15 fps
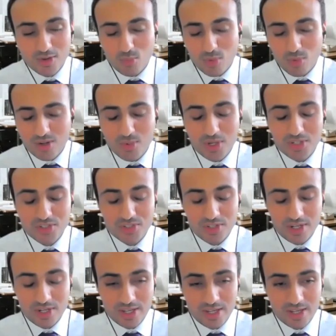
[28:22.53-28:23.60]
one
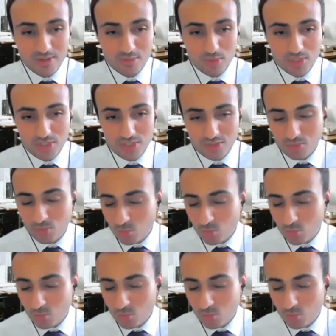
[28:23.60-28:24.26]
question I had, which is,